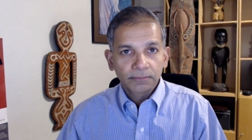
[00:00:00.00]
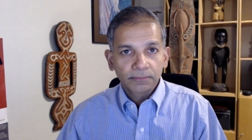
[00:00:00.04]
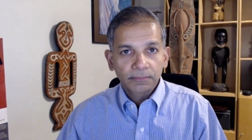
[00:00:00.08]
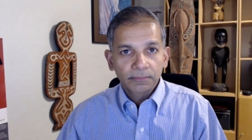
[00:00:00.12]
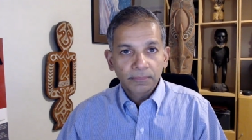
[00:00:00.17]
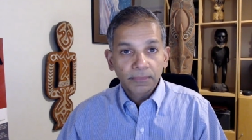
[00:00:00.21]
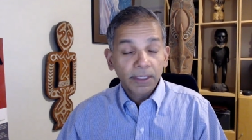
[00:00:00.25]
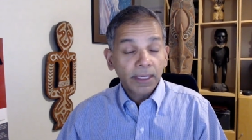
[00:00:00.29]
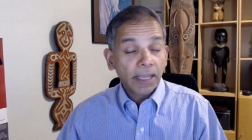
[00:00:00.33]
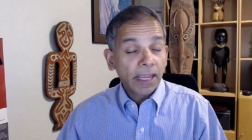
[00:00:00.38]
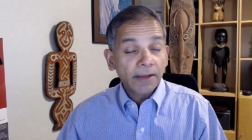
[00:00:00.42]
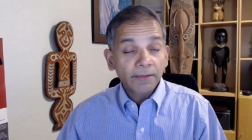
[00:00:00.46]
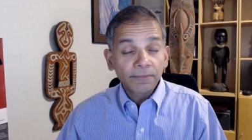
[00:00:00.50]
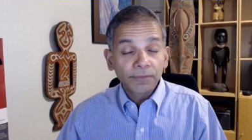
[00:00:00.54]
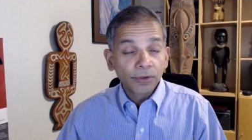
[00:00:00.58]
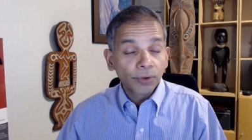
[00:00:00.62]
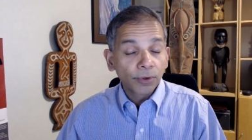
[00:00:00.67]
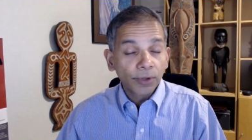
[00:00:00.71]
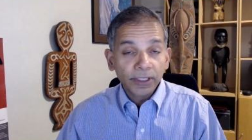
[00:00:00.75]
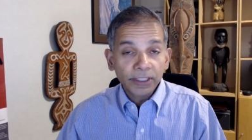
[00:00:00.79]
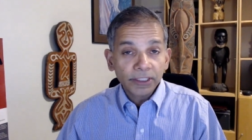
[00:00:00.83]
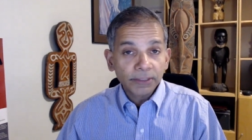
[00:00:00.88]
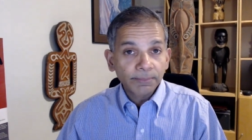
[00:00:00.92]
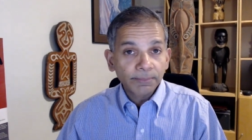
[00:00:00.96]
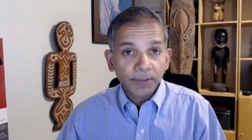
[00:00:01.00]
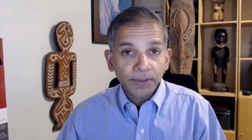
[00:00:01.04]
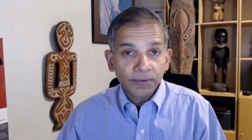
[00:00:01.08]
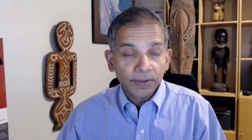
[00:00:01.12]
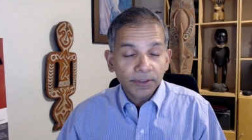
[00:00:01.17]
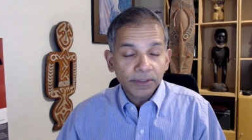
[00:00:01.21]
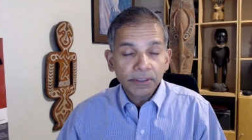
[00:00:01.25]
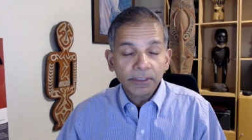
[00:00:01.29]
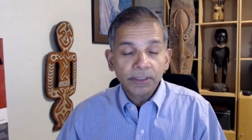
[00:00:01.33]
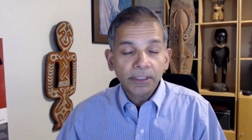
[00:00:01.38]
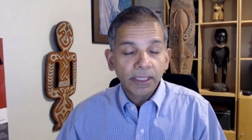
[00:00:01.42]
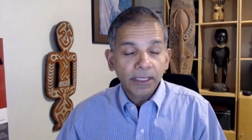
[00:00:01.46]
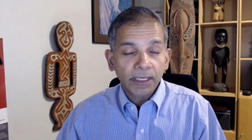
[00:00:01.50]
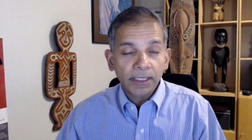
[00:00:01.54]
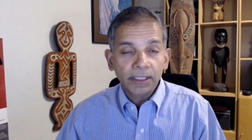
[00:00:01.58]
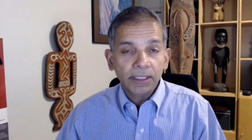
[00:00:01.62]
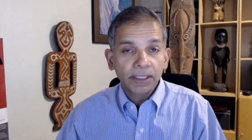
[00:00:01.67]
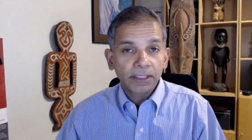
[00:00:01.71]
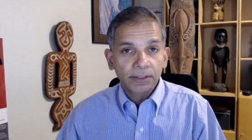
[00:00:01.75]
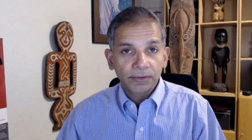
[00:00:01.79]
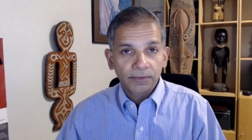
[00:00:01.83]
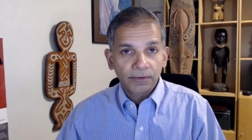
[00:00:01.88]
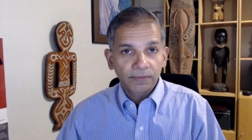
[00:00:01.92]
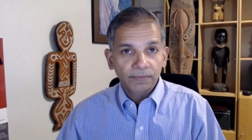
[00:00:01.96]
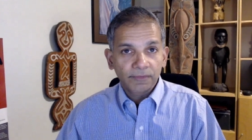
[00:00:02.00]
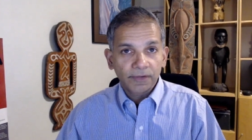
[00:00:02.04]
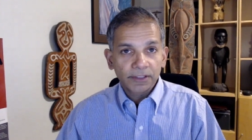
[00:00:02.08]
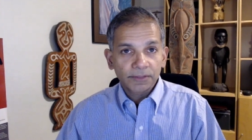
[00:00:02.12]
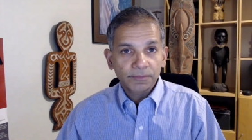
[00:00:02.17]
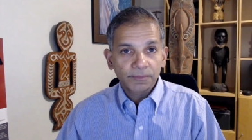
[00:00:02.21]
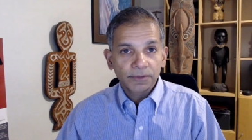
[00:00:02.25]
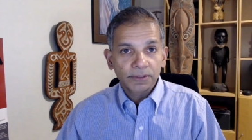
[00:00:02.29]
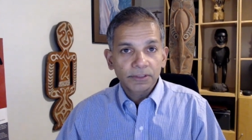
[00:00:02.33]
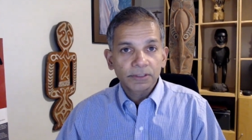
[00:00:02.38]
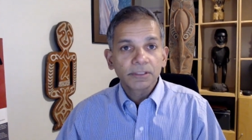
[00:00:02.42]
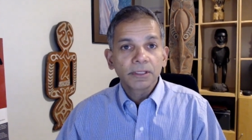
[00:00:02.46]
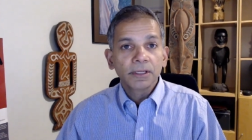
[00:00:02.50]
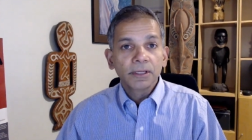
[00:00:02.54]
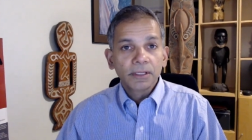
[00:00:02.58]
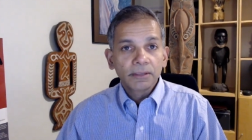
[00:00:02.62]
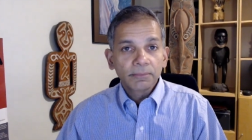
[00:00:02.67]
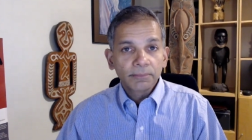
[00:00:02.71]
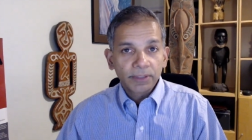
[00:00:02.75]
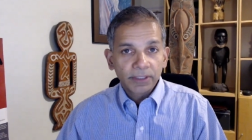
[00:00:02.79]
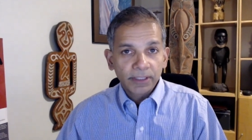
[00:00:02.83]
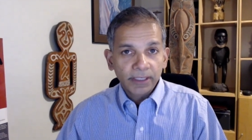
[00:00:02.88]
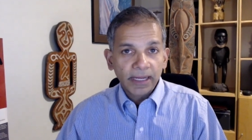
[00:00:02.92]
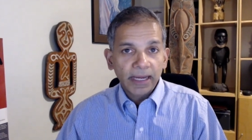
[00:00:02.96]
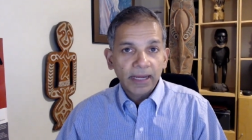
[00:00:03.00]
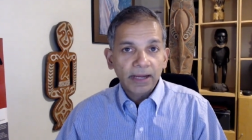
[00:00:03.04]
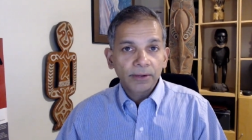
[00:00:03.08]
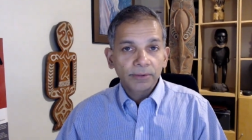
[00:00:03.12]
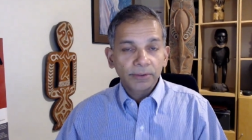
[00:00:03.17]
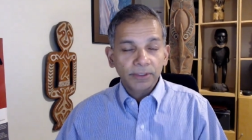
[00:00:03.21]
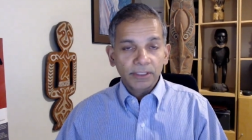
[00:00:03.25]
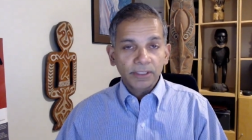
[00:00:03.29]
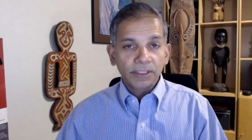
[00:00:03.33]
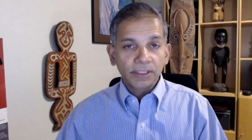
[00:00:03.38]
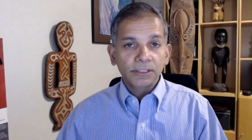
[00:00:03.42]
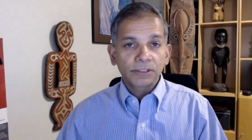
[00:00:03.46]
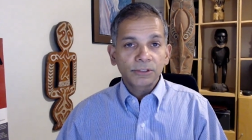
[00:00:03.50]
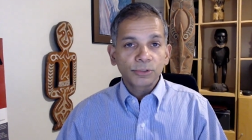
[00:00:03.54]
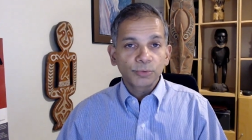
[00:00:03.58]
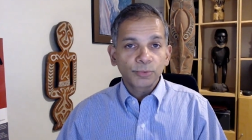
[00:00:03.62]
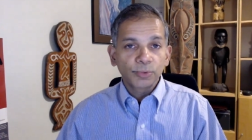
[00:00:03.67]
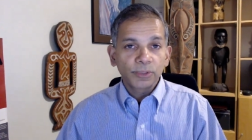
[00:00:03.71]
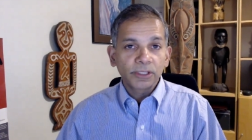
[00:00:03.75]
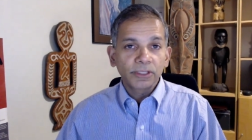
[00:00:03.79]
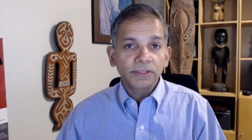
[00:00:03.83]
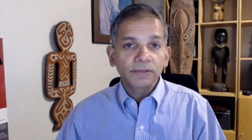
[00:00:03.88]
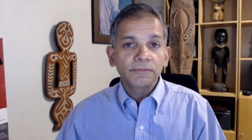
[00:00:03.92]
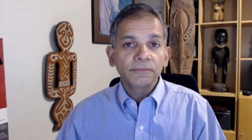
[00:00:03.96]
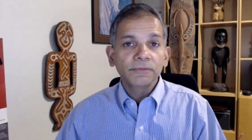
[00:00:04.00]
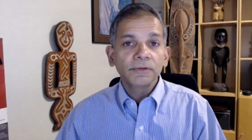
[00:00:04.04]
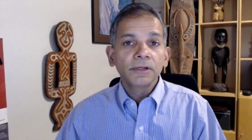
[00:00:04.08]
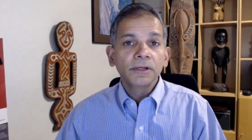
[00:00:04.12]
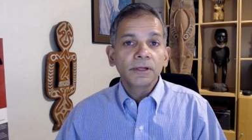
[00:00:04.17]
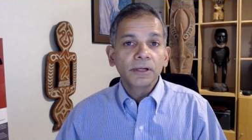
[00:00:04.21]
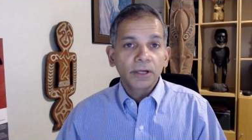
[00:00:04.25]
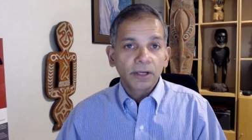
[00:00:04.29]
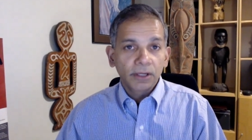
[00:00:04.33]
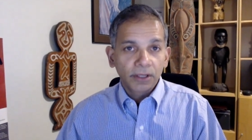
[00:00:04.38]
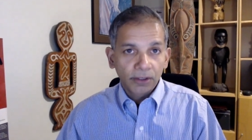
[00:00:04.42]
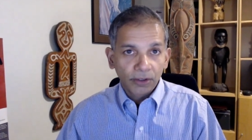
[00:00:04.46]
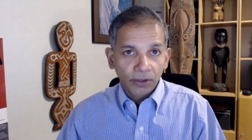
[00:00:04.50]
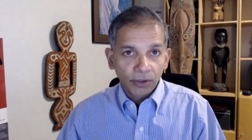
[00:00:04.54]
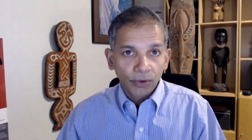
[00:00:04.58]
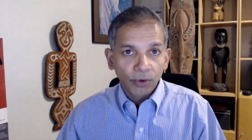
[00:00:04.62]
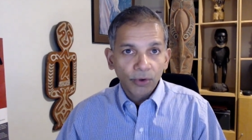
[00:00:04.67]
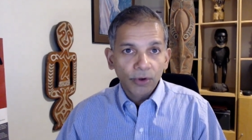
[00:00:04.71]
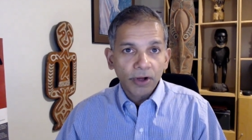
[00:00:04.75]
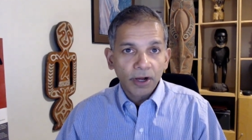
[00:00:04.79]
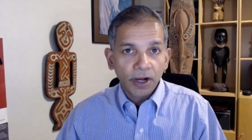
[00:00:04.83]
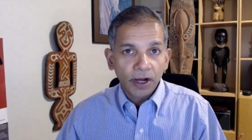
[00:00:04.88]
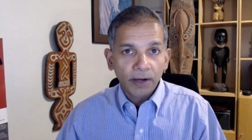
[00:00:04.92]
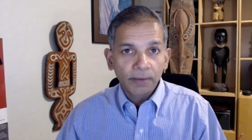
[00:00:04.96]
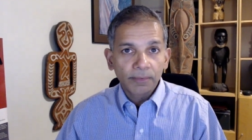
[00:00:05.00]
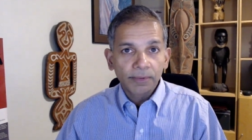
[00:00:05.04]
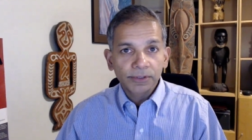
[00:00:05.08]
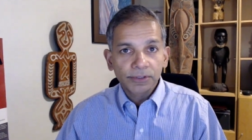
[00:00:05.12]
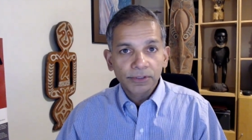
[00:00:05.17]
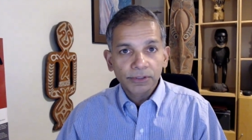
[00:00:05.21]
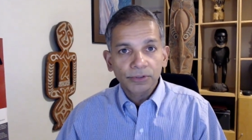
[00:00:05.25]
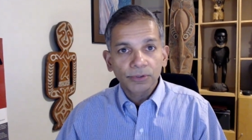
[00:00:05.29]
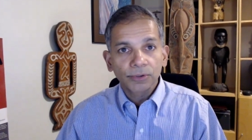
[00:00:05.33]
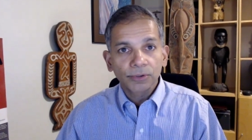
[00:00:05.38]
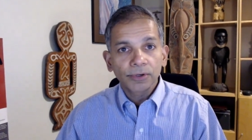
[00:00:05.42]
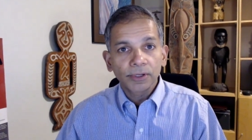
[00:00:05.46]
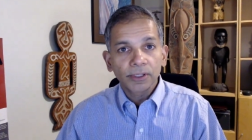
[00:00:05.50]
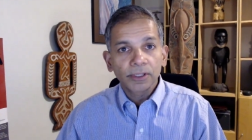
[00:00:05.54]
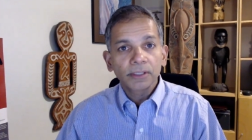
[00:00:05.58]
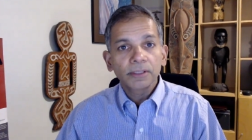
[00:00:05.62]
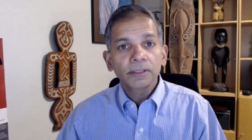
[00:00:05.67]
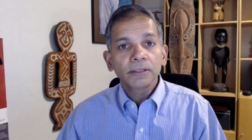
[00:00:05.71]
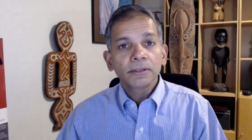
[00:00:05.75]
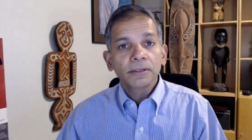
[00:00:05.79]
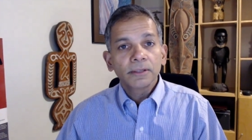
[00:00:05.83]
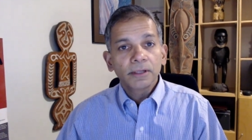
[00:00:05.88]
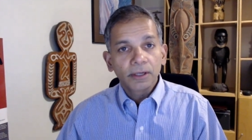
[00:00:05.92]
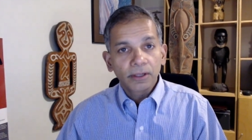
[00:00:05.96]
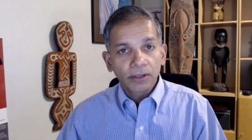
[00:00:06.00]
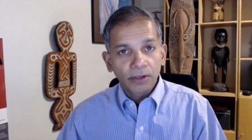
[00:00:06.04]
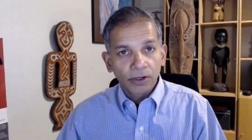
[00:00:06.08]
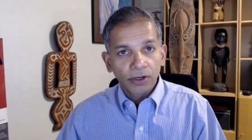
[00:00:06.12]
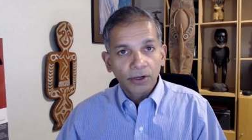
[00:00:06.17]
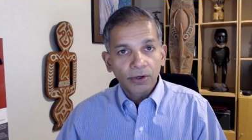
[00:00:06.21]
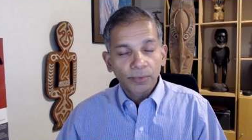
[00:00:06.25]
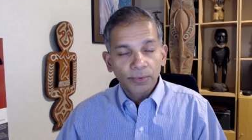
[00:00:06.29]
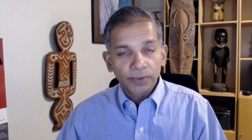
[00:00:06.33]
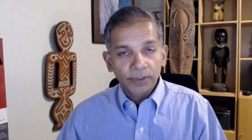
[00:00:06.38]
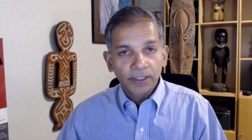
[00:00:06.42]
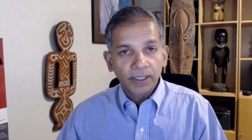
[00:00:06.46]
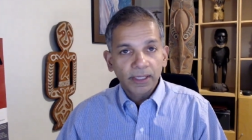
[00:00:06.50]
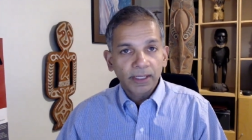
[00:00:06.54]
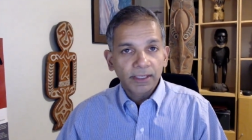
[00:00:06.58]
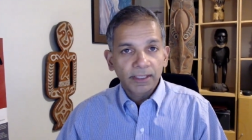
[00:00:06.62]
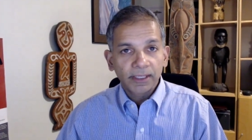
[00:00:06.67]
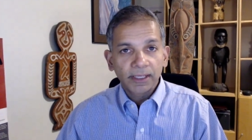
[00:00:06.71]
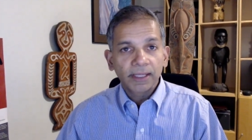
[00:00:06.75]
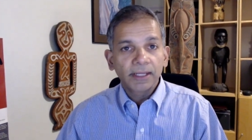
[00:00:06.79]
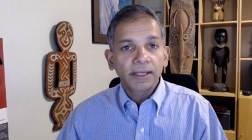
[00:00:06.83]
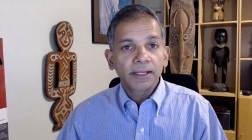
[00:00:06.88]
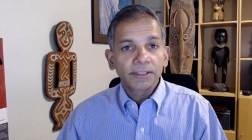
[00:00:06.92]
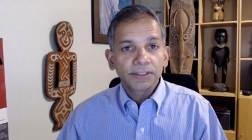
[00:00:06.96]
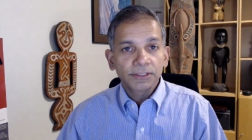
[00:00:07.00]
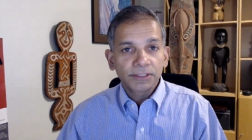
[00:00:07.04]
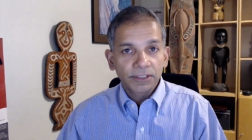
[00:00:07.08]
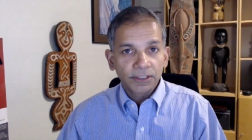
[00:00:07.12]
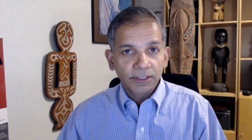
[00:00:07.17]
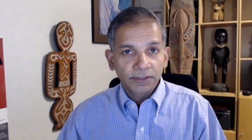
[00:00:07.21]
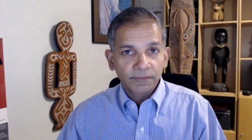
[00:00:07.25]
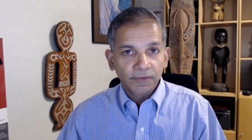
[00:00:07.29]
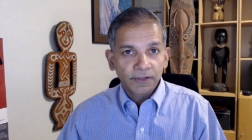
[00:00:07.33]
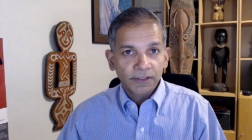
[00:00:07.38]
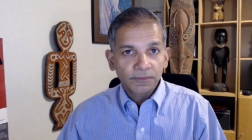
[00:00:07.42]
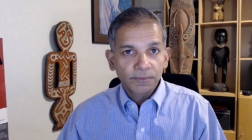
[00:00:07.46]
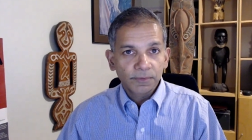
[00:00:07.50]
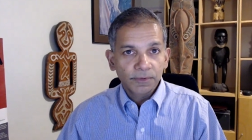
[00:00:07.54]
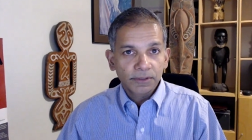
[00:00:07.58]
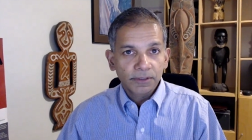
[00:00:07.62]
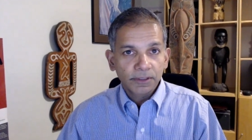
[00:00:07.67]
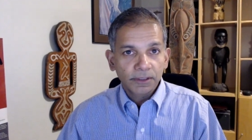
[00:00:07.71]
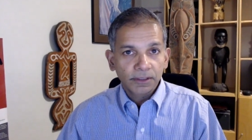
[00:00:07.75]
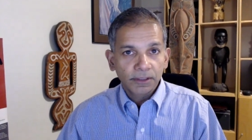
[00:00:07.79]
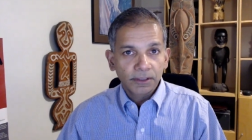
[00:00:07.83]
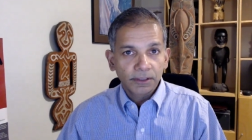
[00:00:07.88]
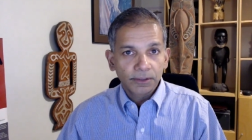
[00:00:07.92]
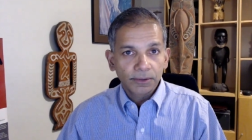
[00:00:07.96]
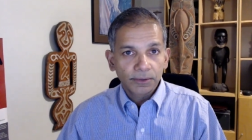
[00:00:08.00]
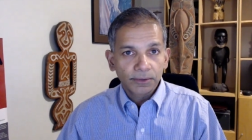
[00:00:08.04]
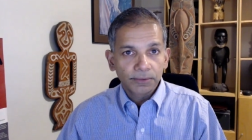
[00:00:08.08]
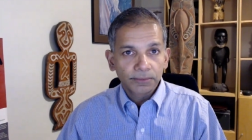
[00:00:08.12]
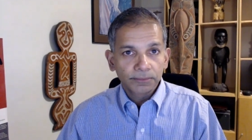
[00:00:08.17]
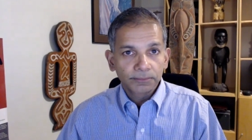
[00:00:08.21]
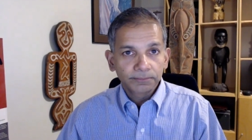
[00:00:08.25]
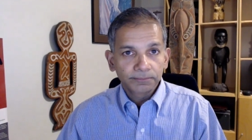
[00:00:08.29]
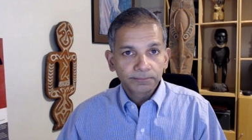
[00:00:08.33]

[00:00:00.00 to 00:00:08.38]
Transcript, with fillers: They have no experience in any other investments, but now they need to weave a low carbon story along with any LNG investments that they do.